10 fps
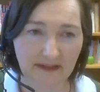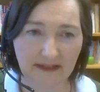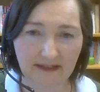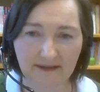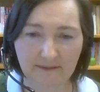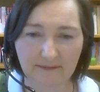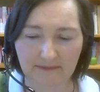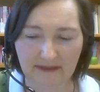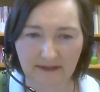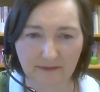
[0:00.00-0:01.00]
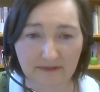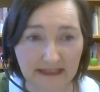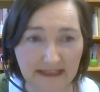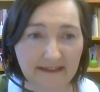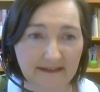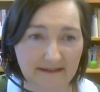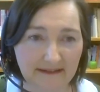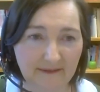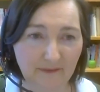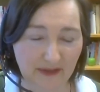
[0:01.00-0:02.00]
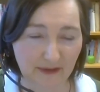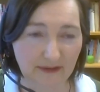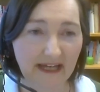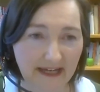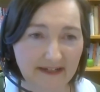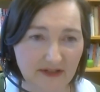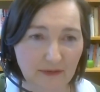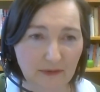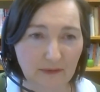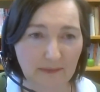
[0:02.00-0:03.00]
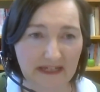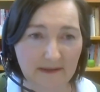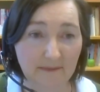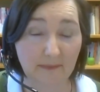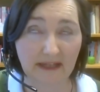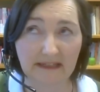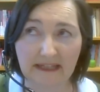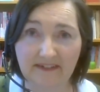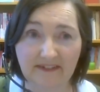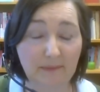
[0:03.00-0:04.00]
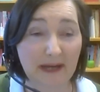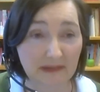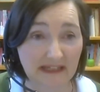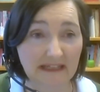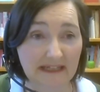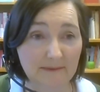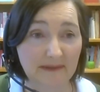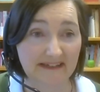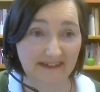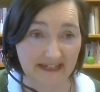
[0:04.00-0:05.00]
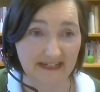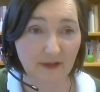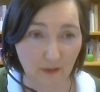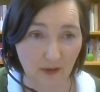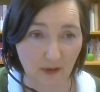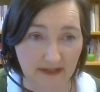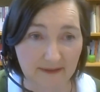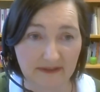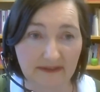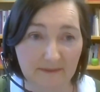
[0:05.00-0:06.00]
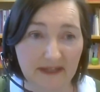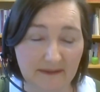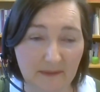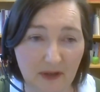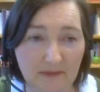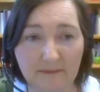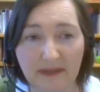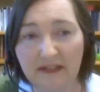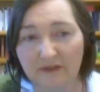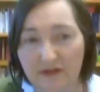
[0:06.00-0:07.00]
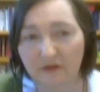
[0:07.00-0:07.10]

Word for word: um, you know, really very hard to be at least publicly be seen to cooperate with them at the moment. But you